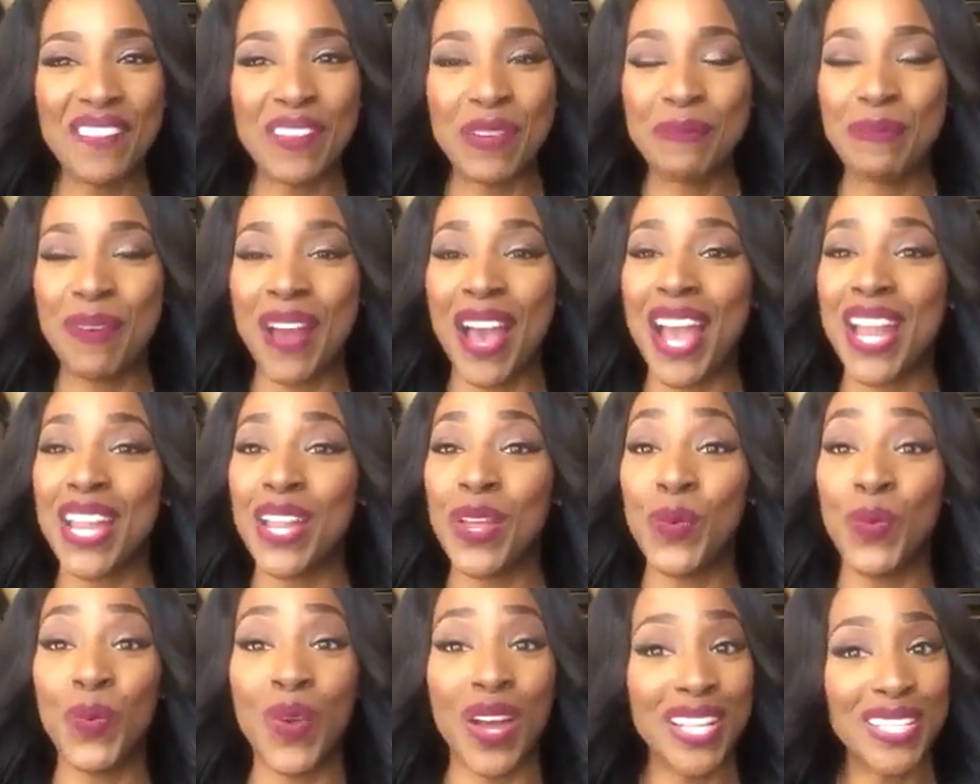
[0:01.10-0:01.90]

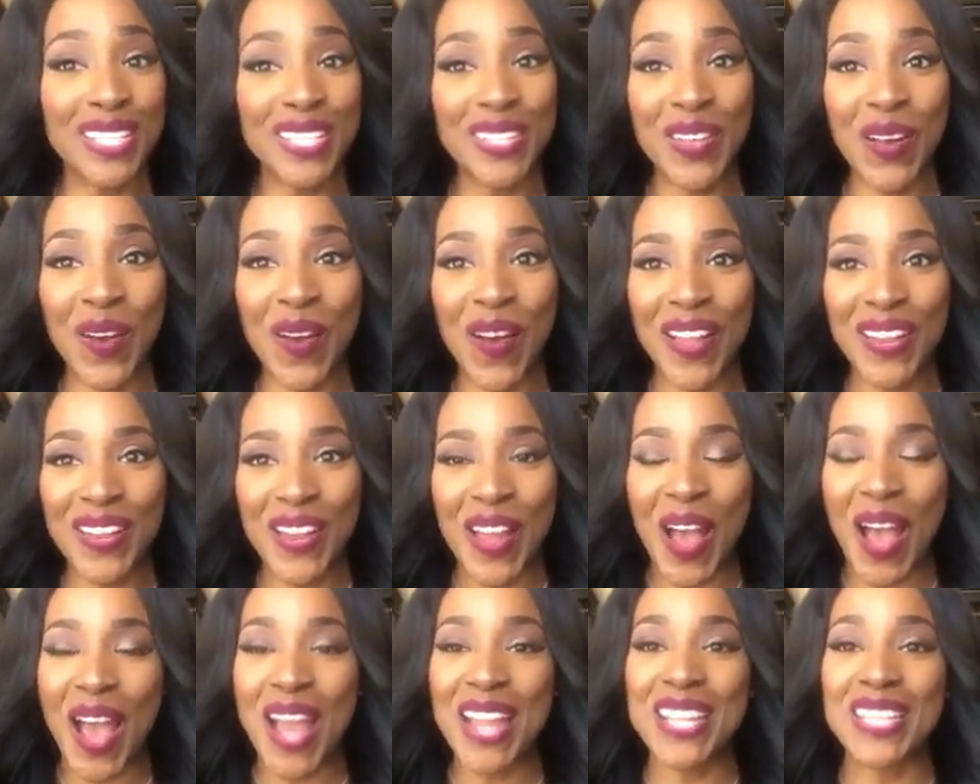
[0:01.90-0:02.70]
everybody, what's going
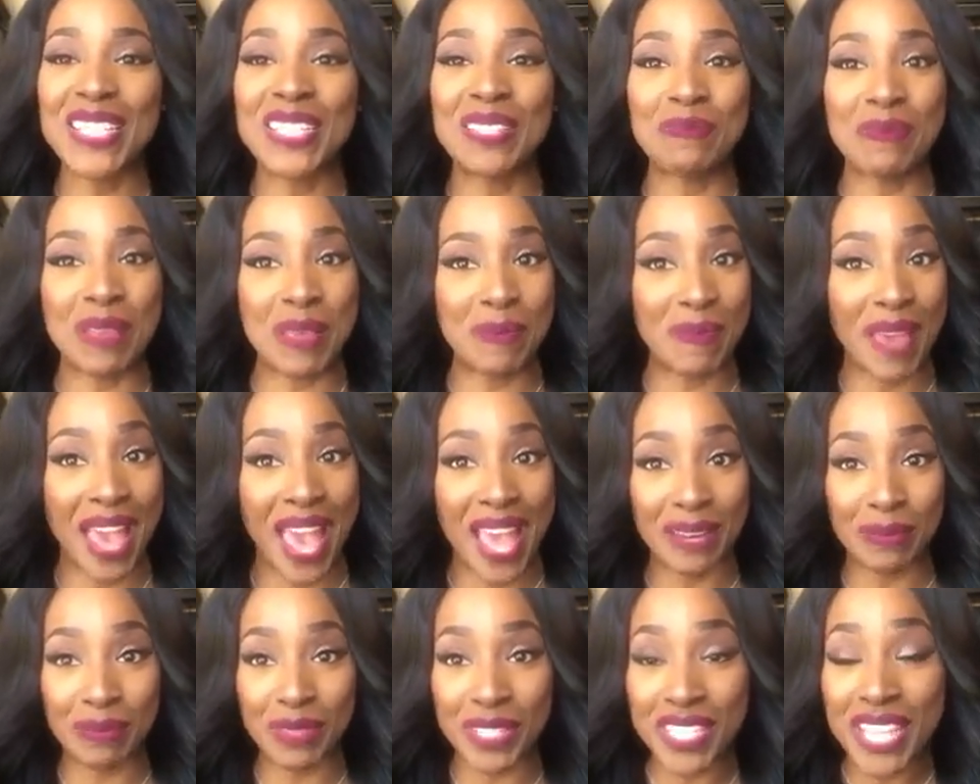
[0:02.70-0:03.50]
on? It's me,
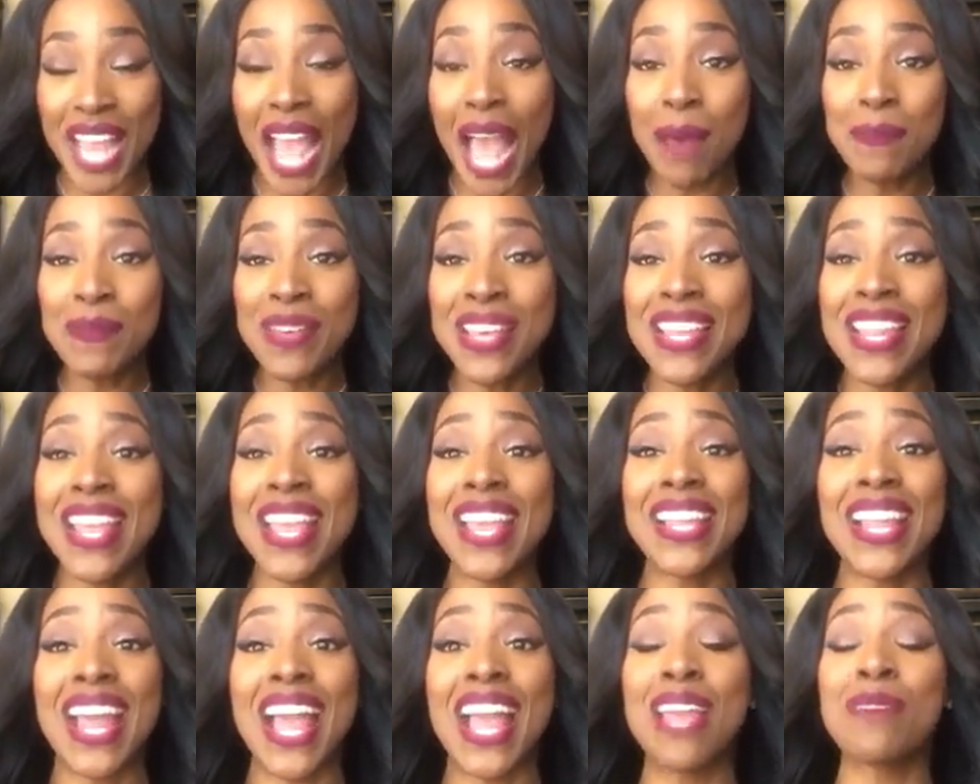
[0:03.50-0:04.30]
Madam Chapman,
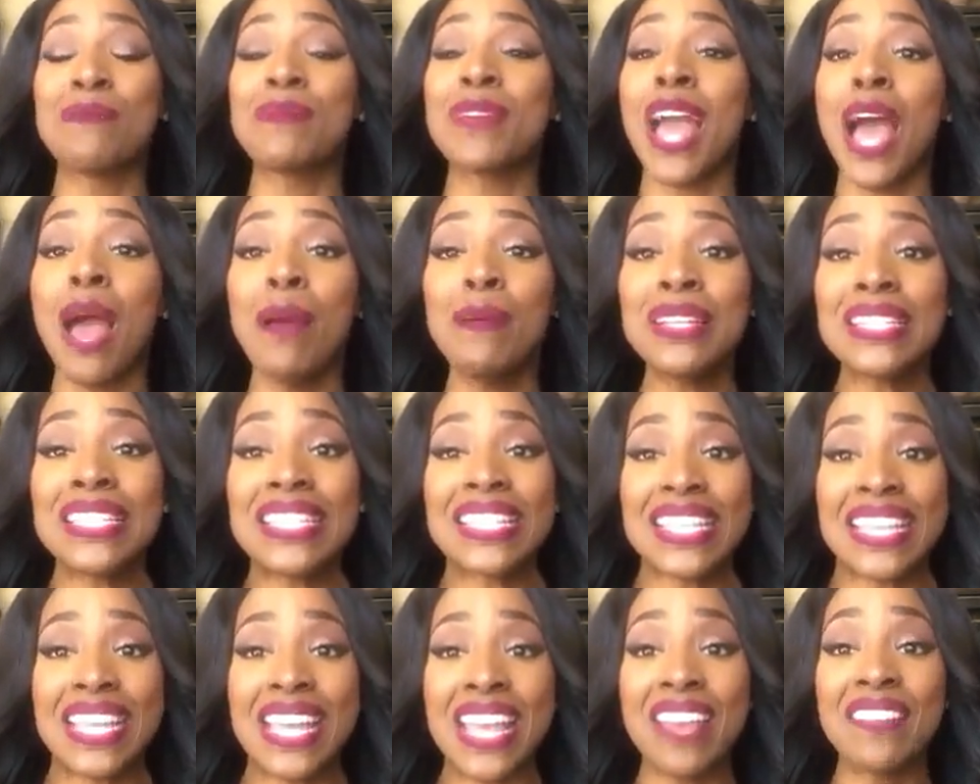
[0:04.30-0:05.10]
and I am coming
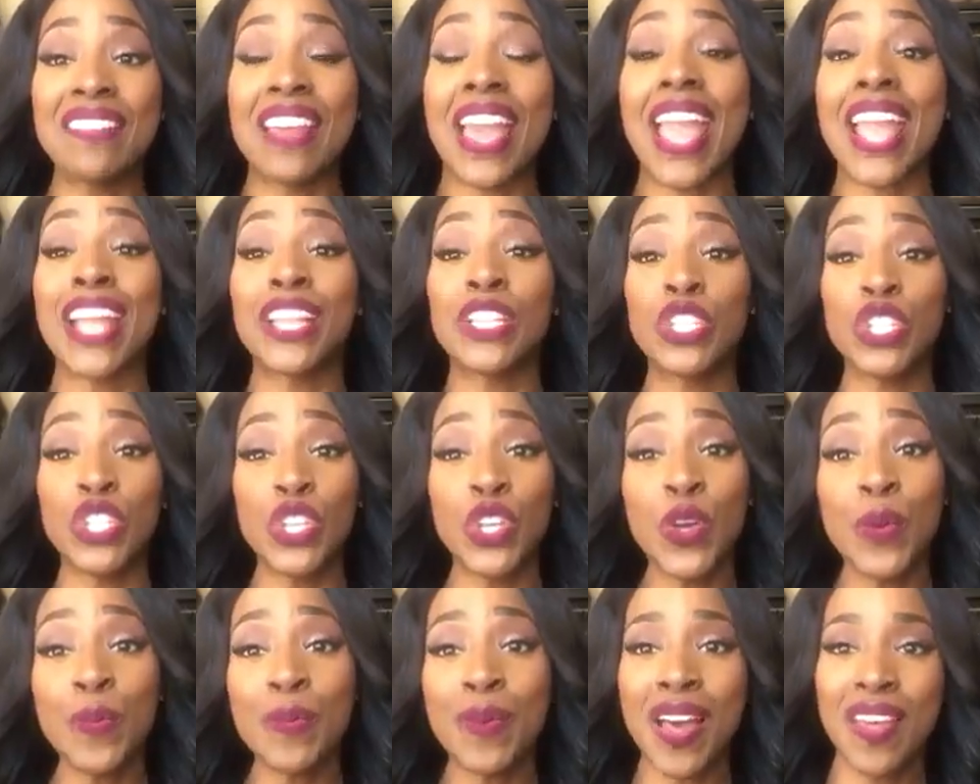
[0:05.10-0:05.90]
to give a
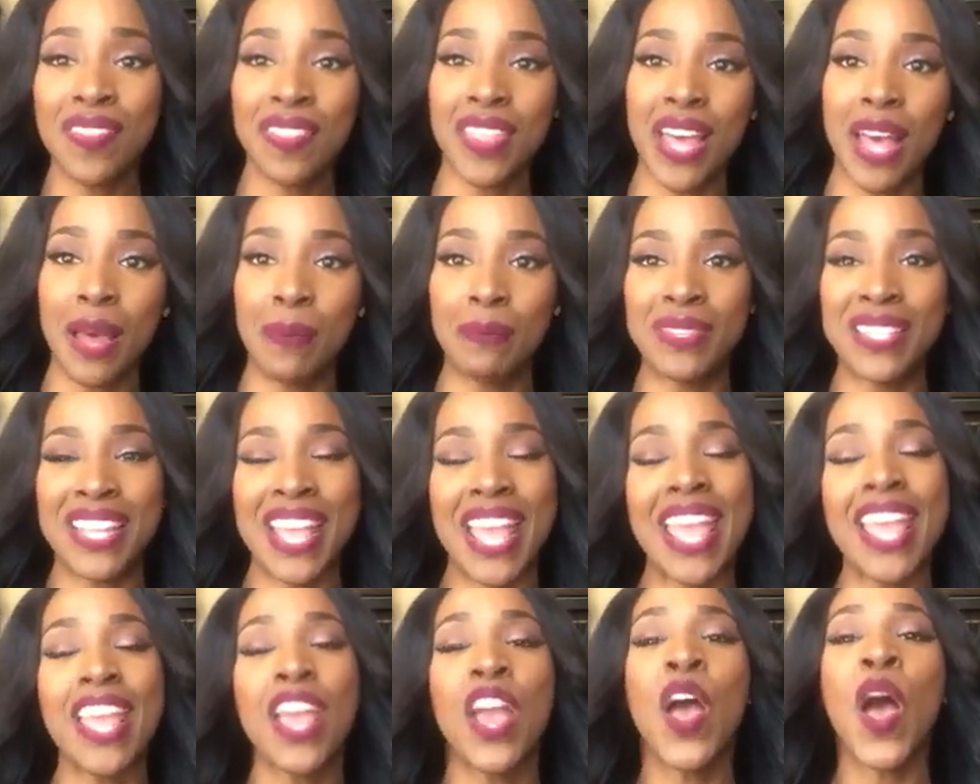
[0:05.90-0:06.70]
2-month
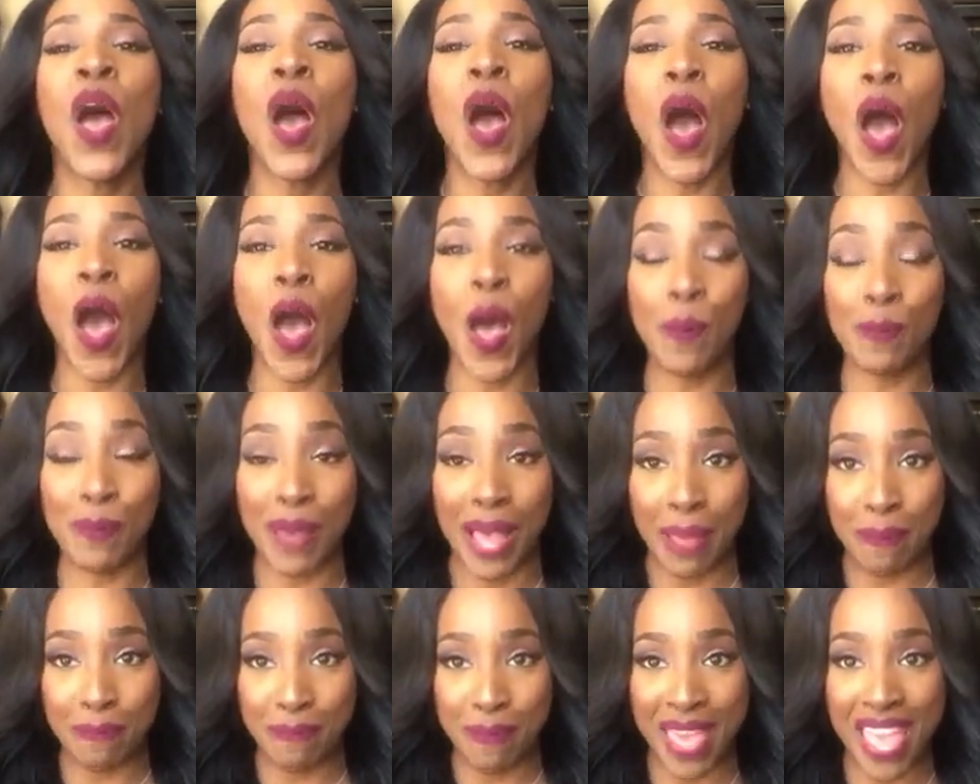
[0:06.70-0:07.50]
update on
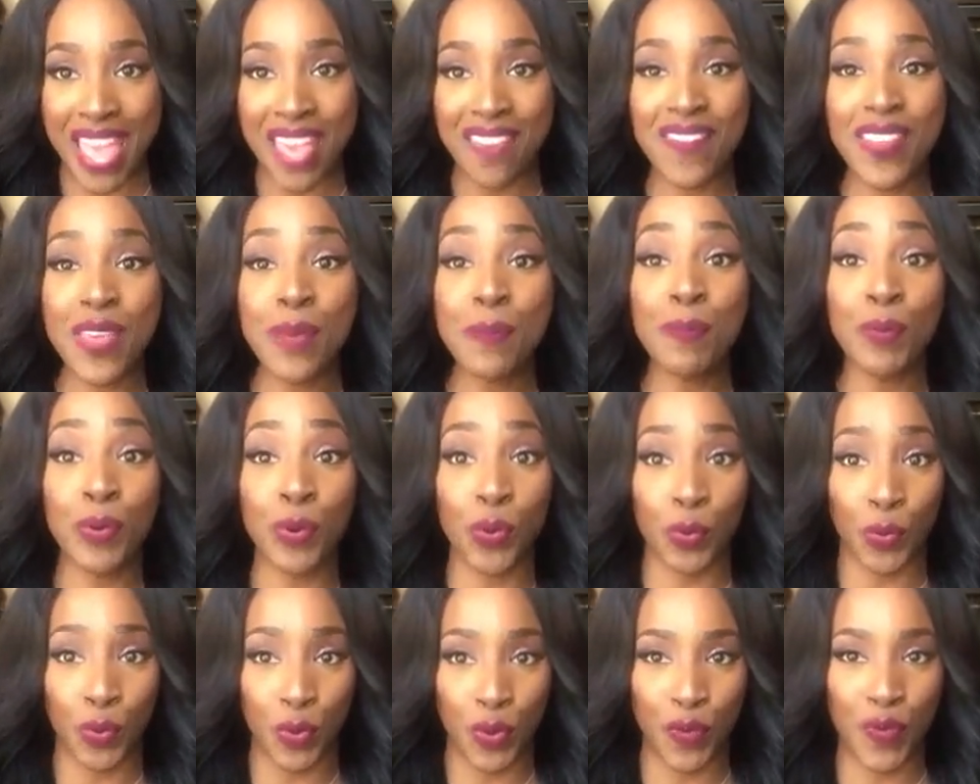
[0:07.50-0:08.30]
my Mayvenn
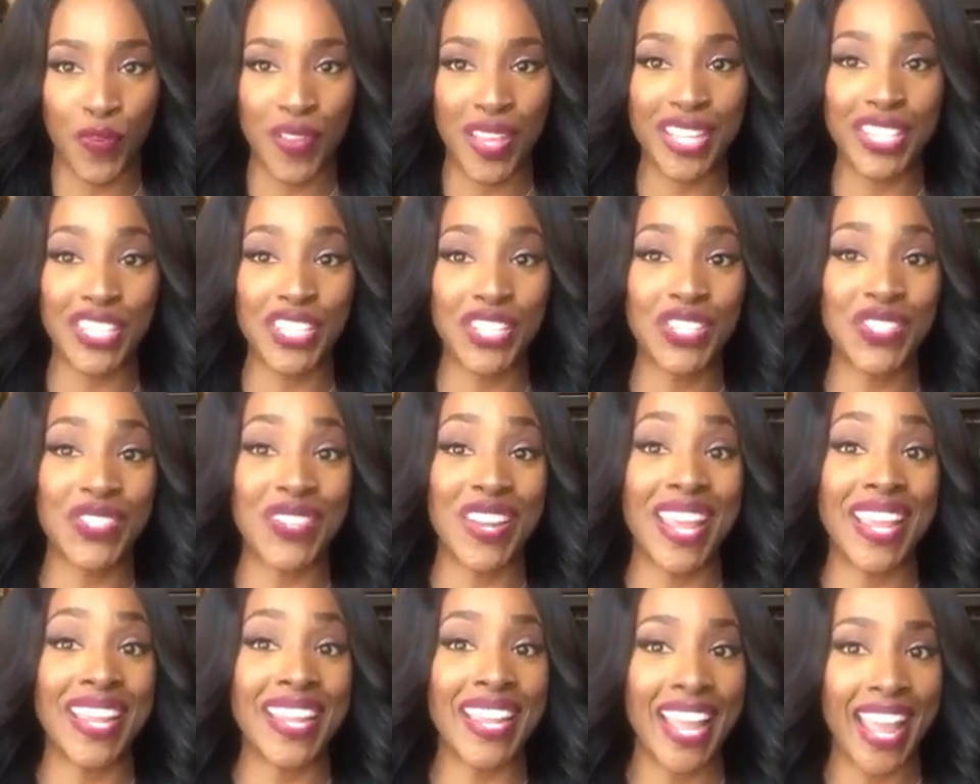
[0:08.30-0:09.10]
Peruvian
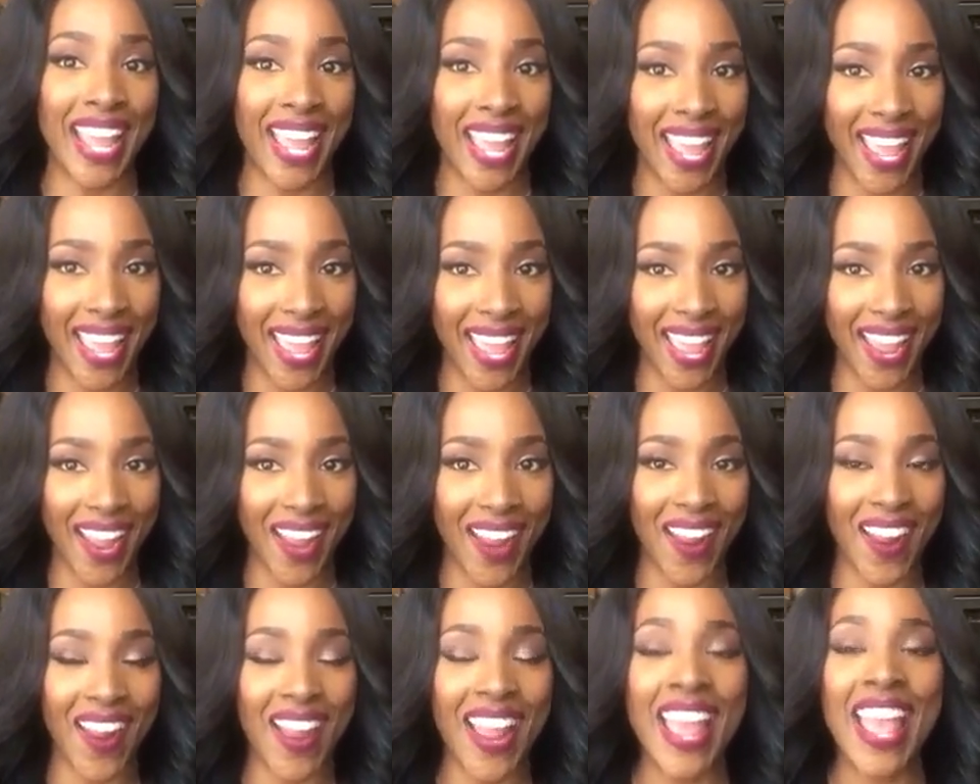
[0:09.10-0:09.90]
Straight
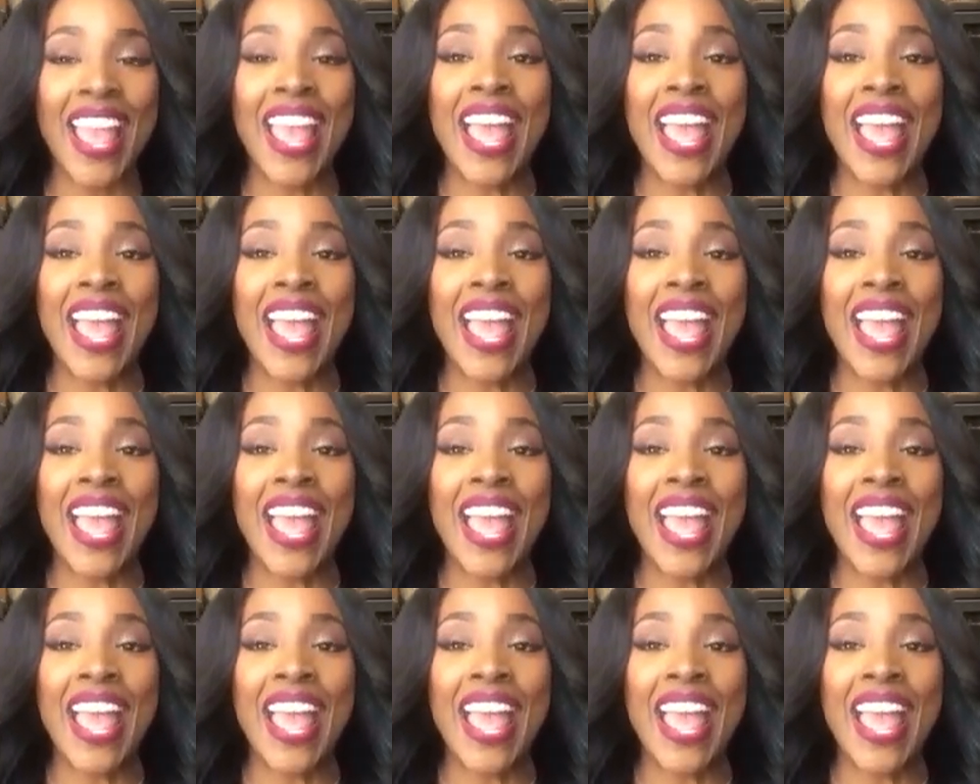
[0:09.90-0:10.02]
Hair.